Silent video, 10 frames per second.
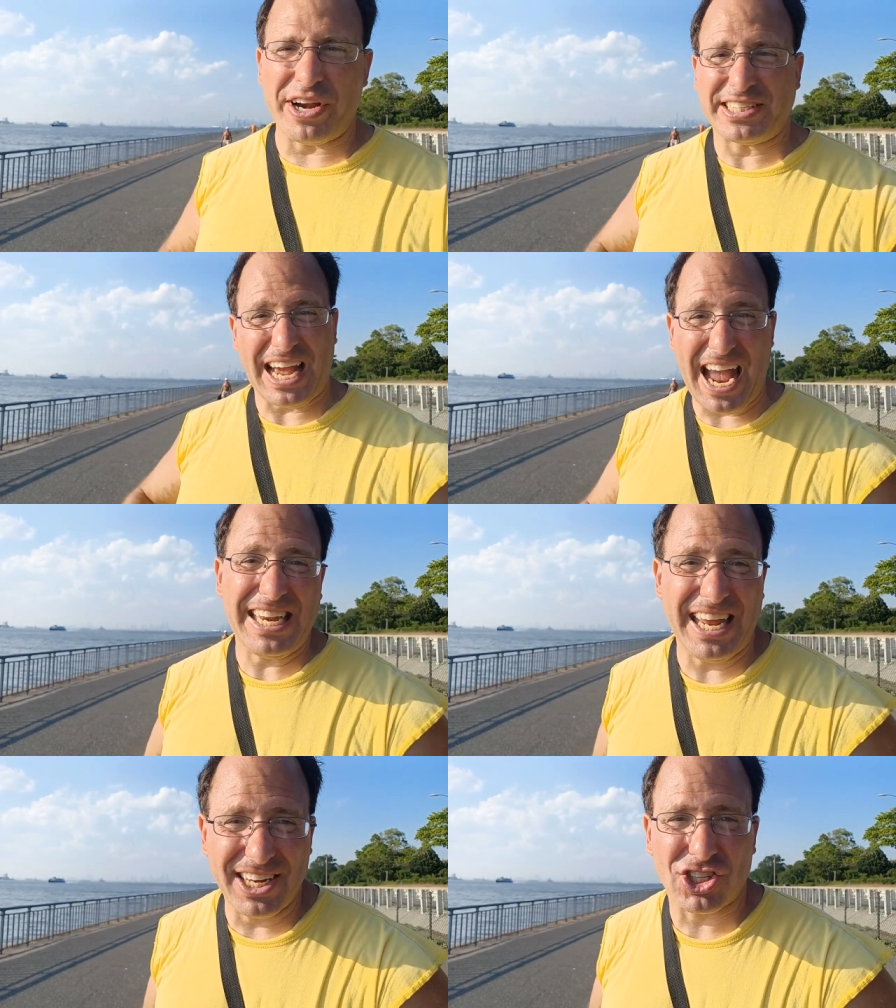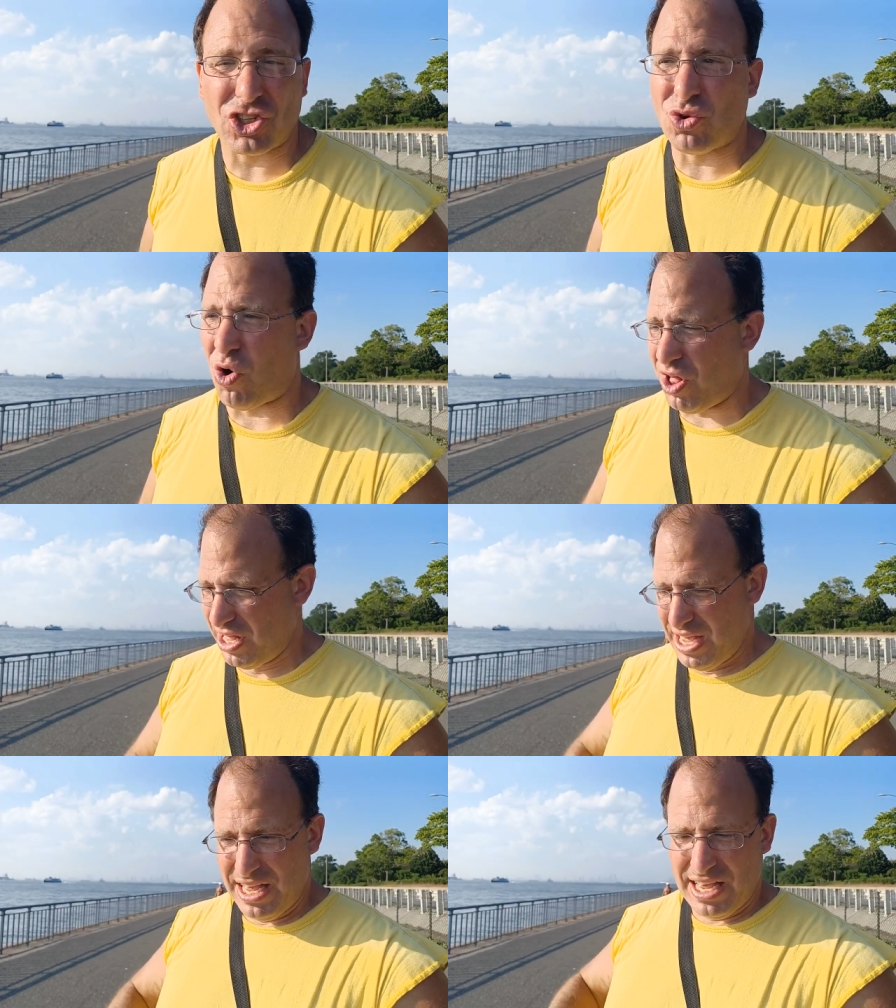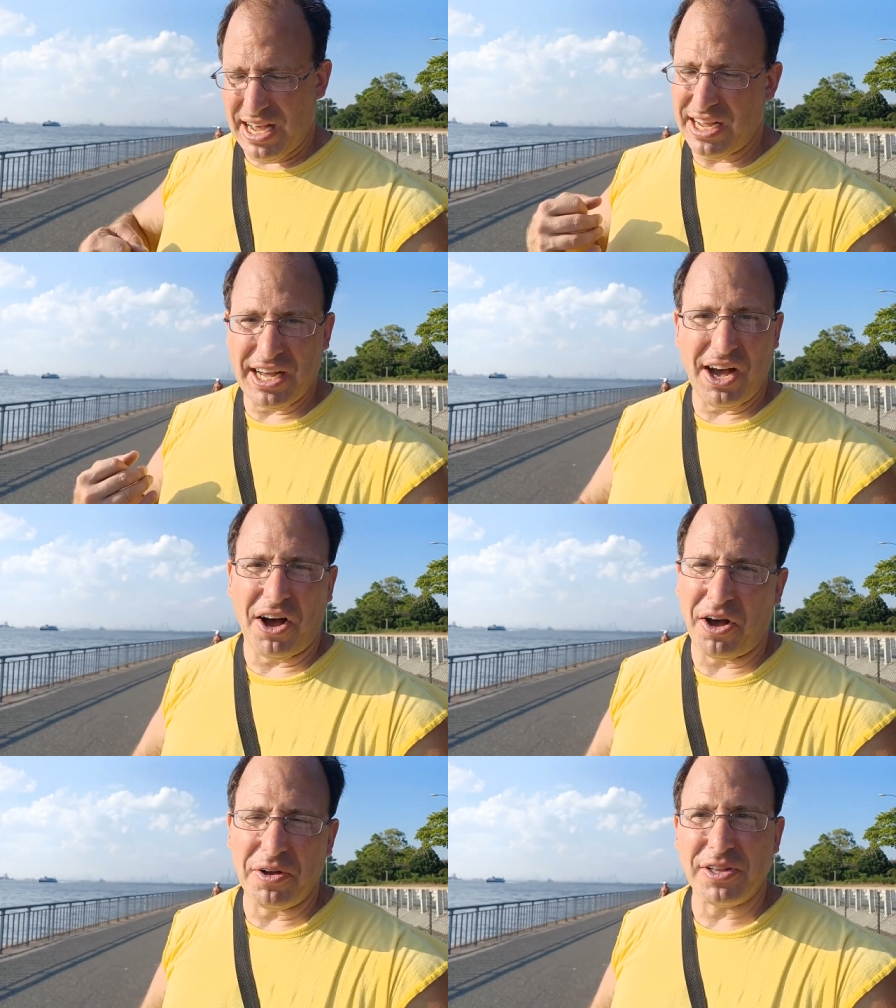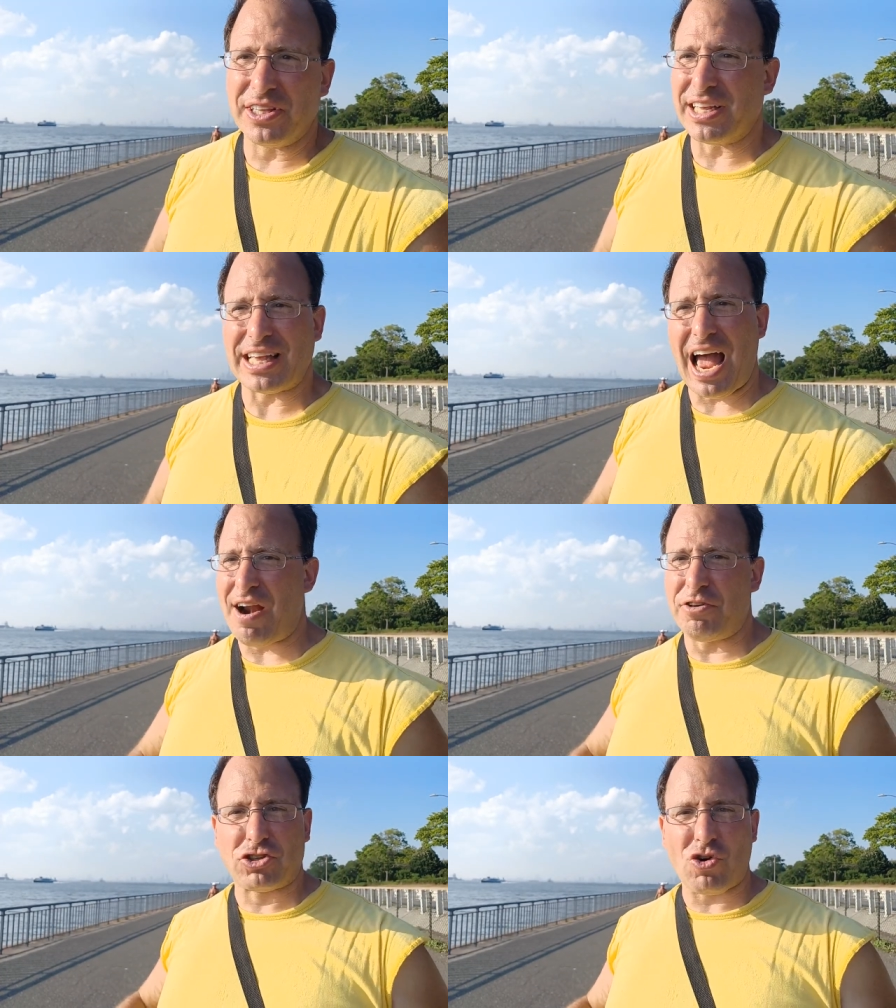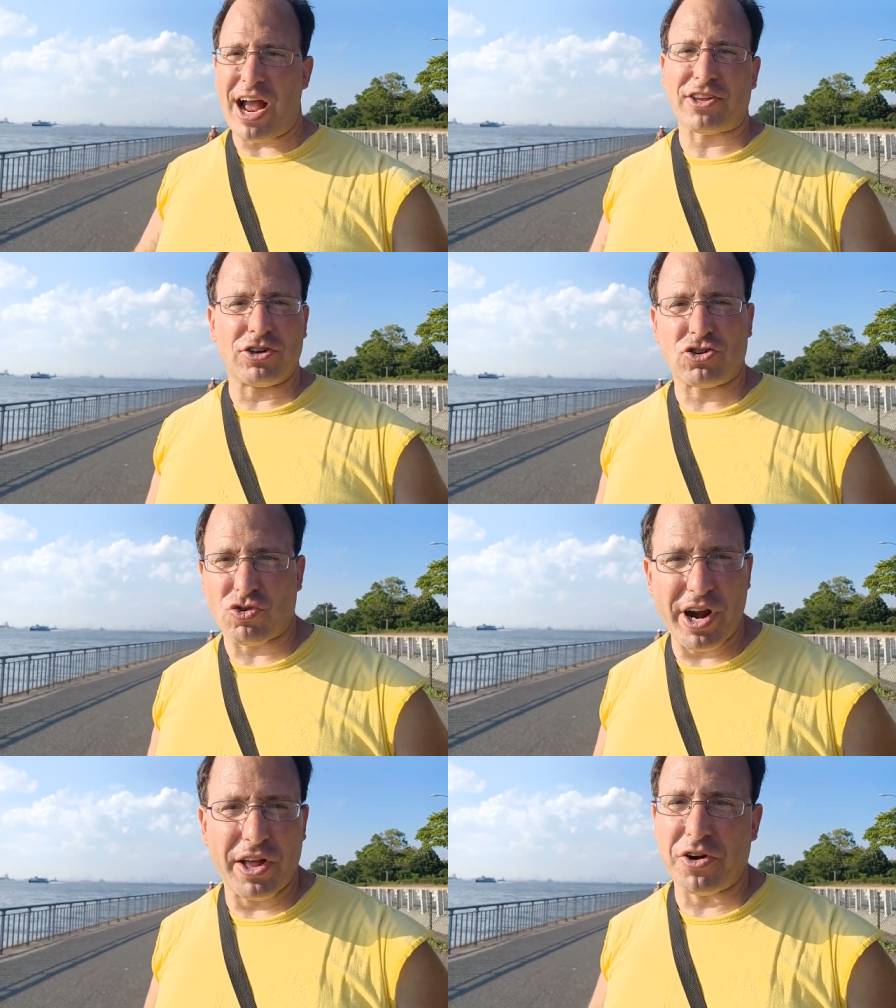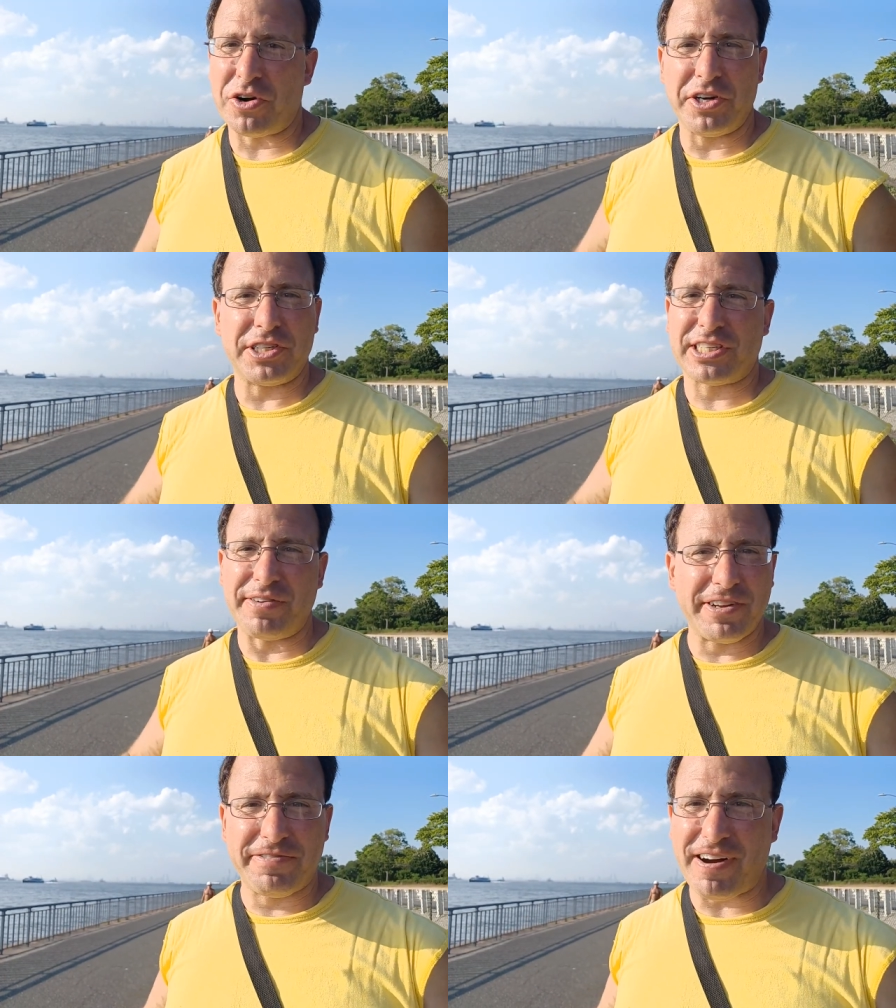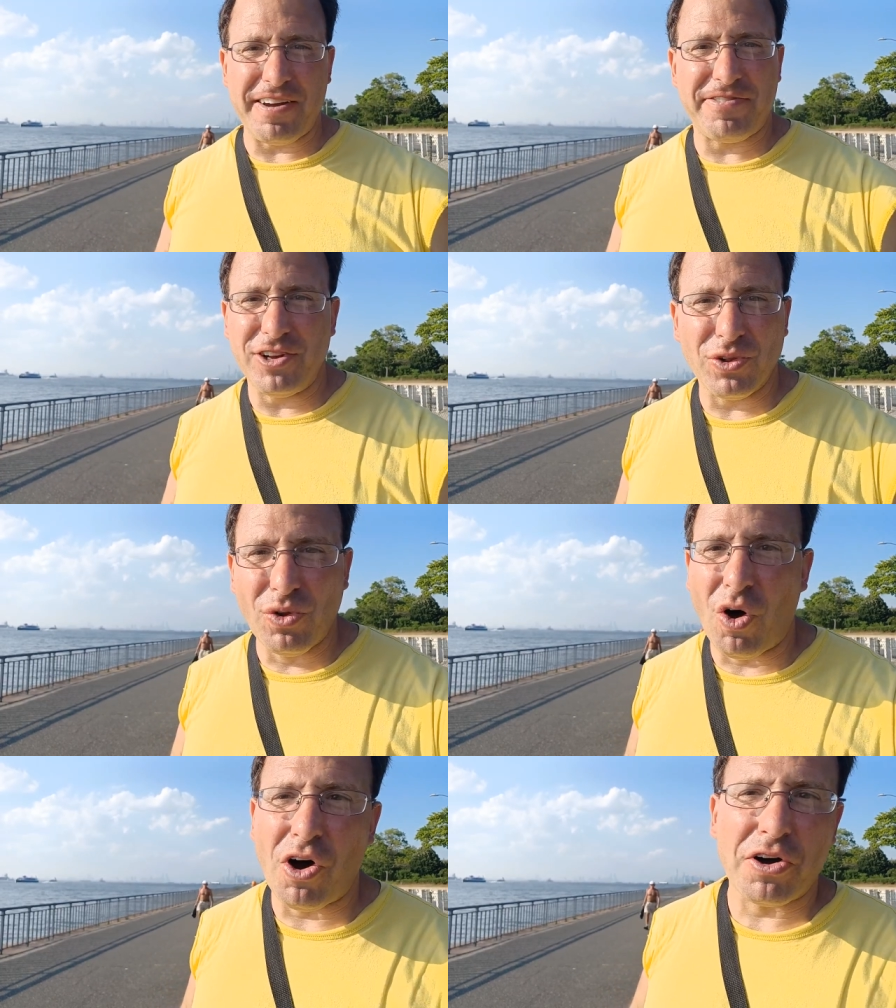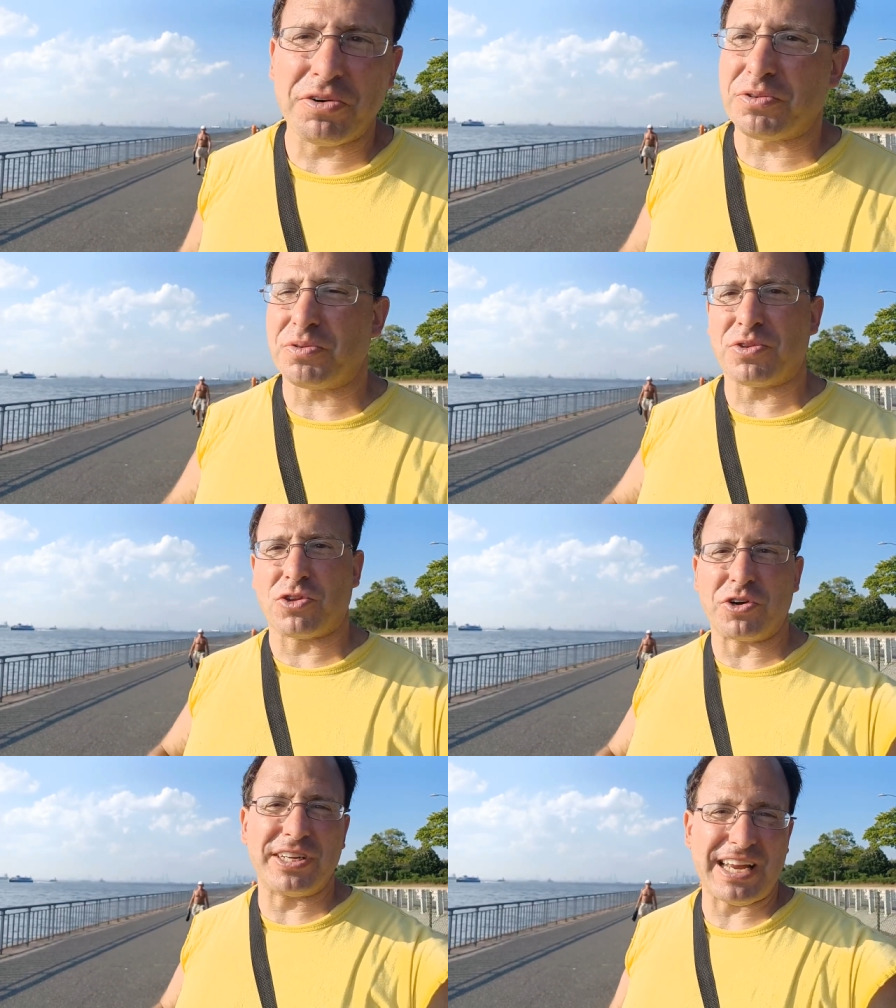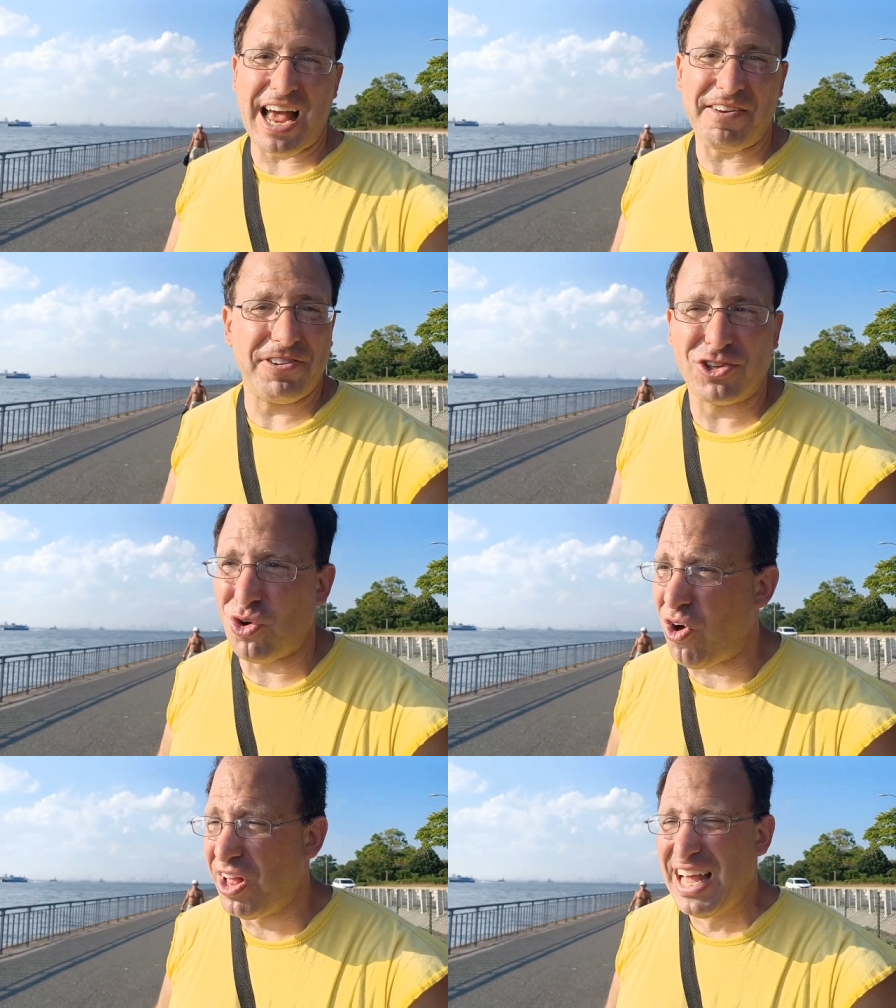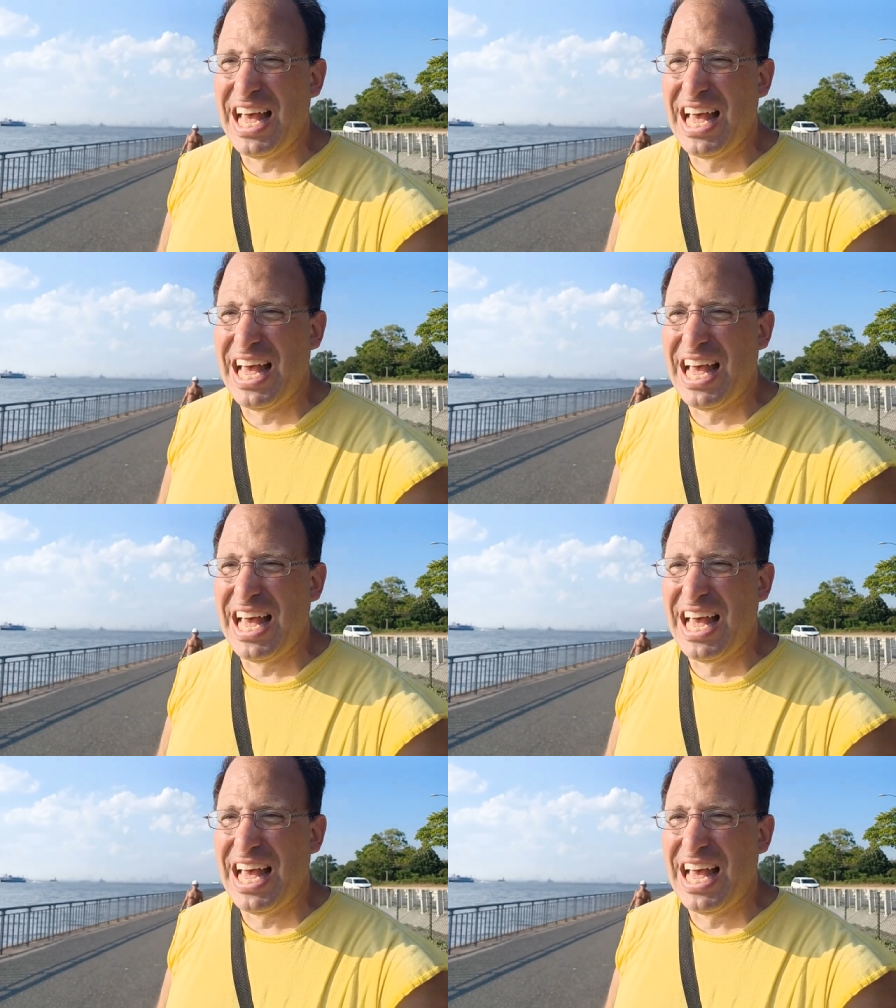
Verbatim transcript: is 80 inches tall, like average tractor trailer is 75 feet long, 13.5 feet tall,